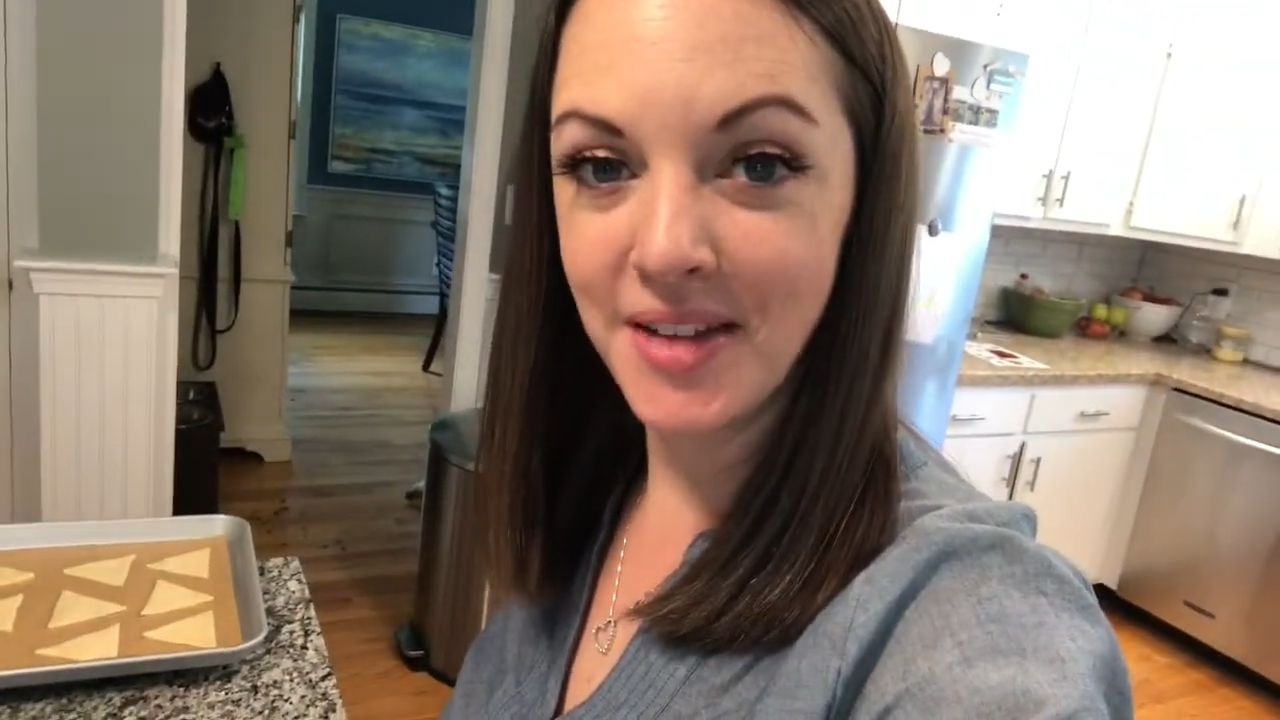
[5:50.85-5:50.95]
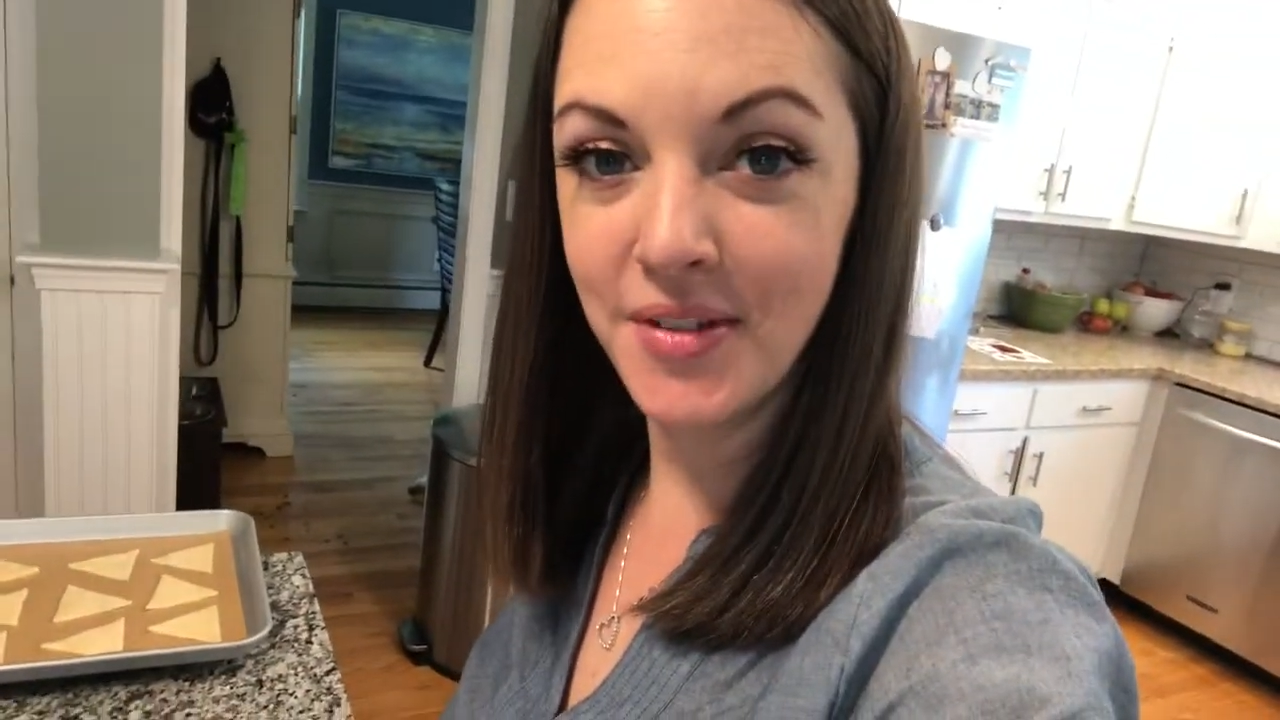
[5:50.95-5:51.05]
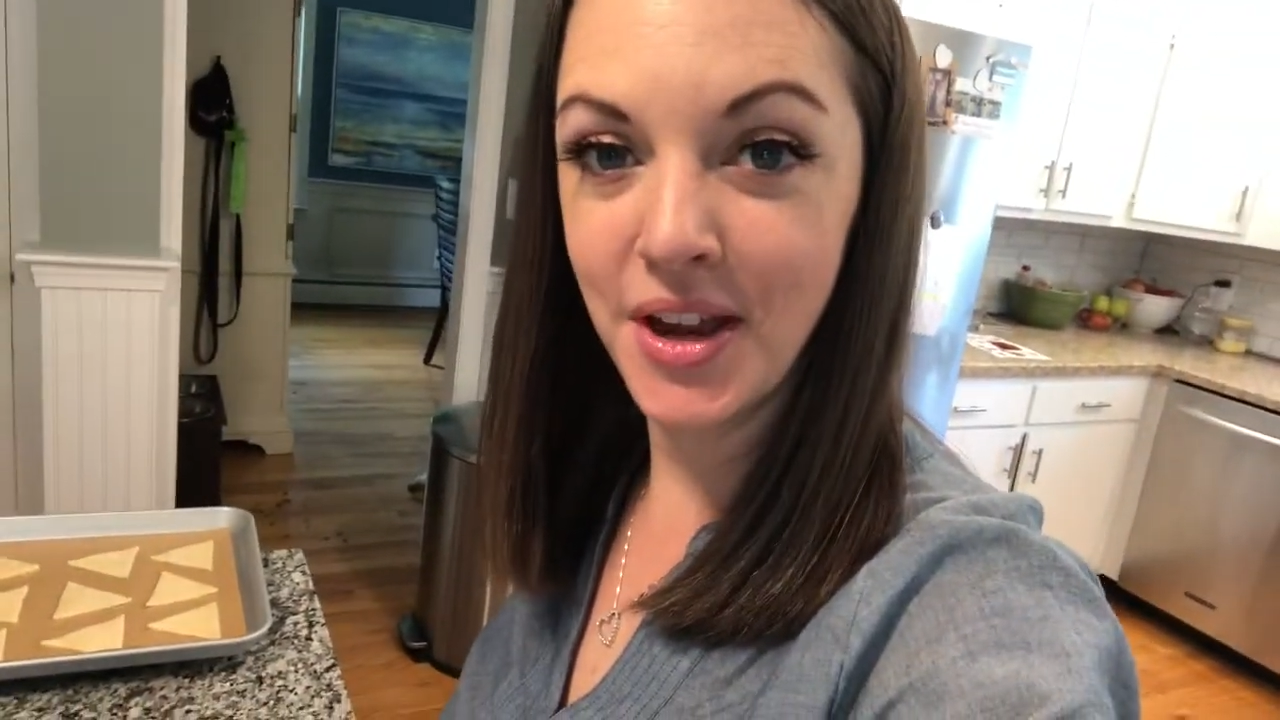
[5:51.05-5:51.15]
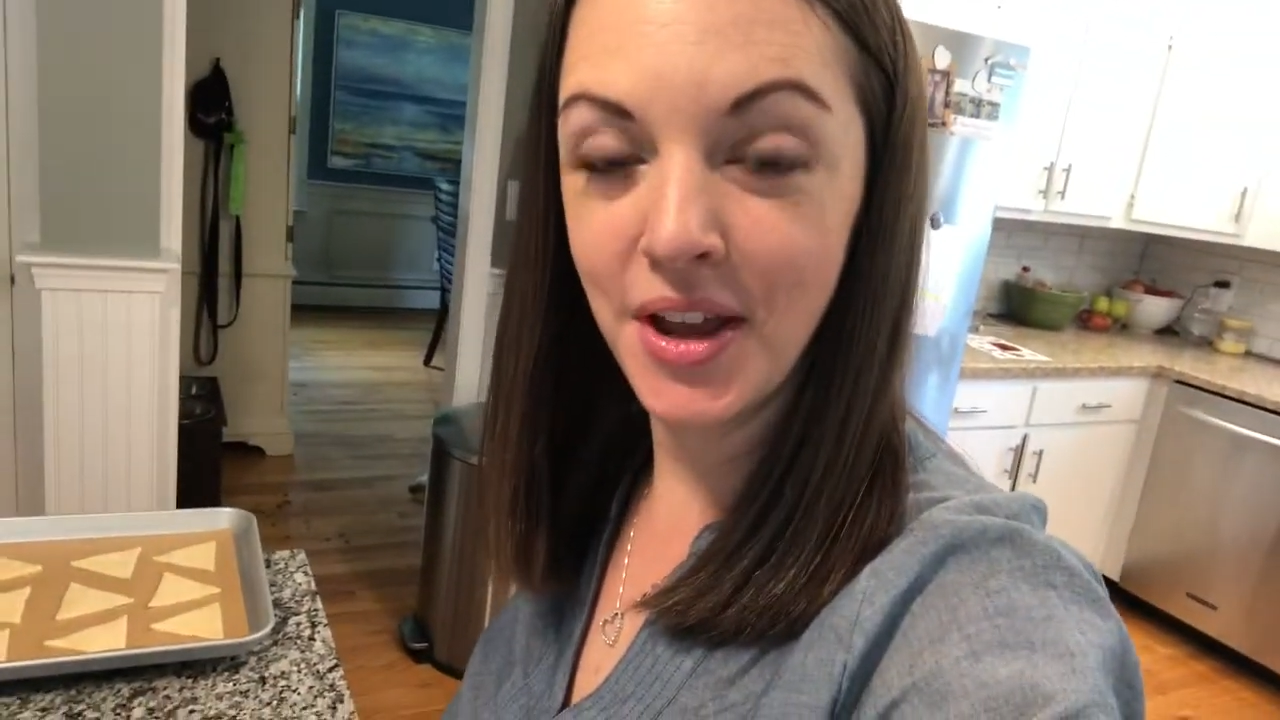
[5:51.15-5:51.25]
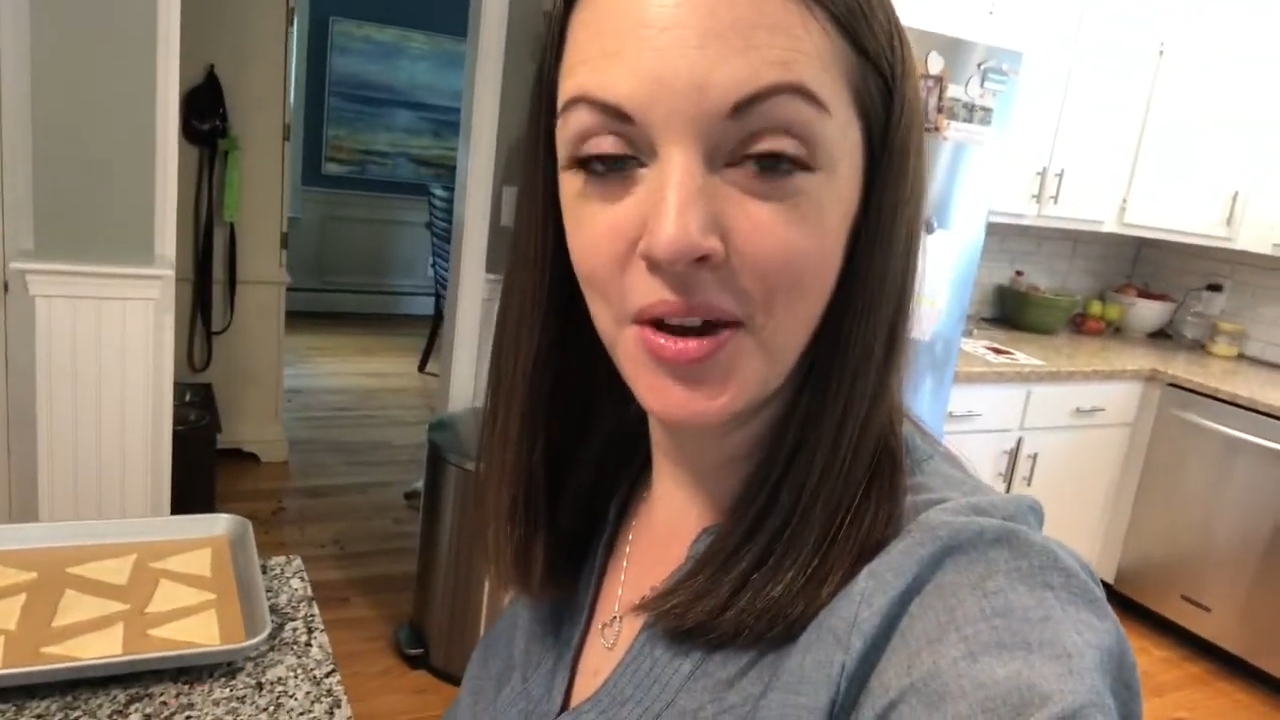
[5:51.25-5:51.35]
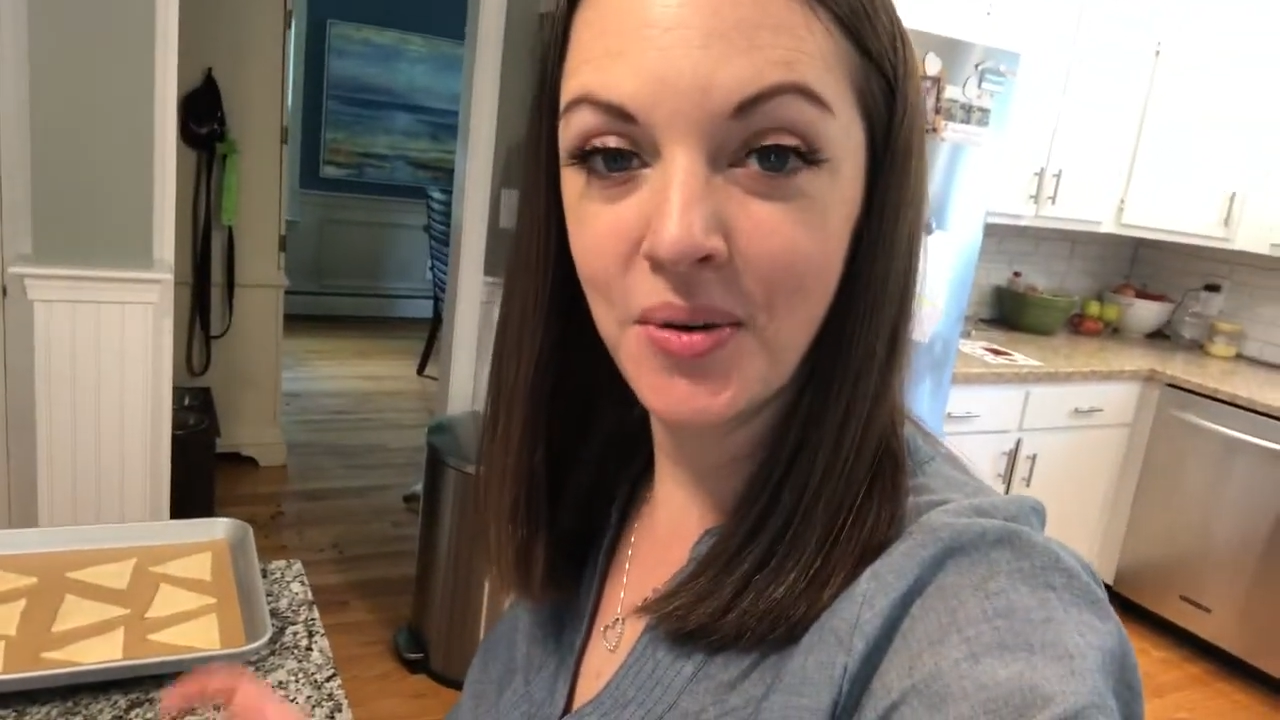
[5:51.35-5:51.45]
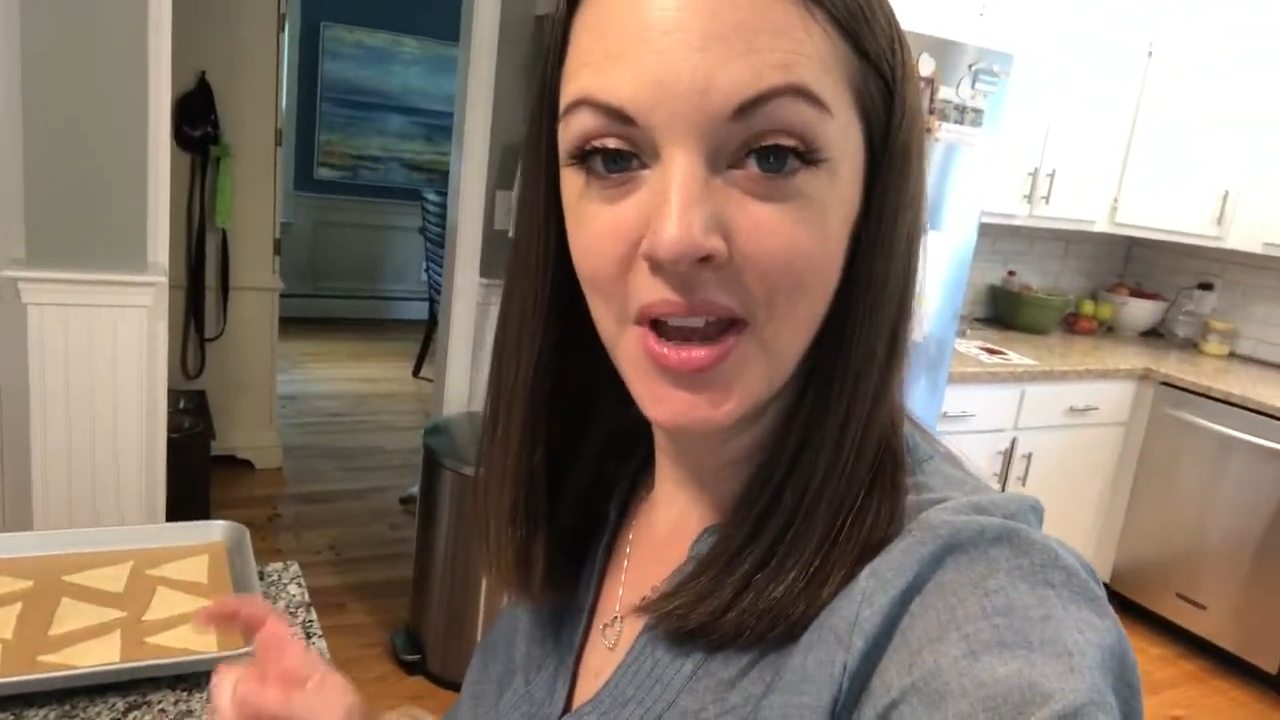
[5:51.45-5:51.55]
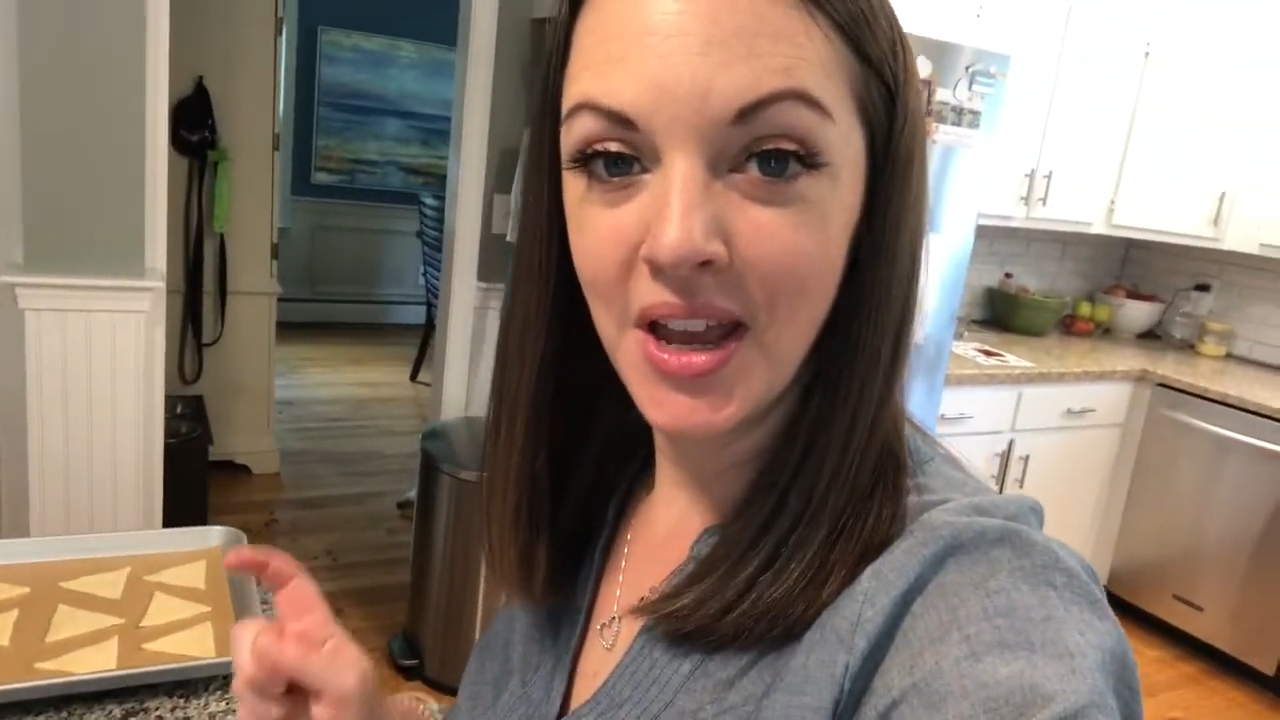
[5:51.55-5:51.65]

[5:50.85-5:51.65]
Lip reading: video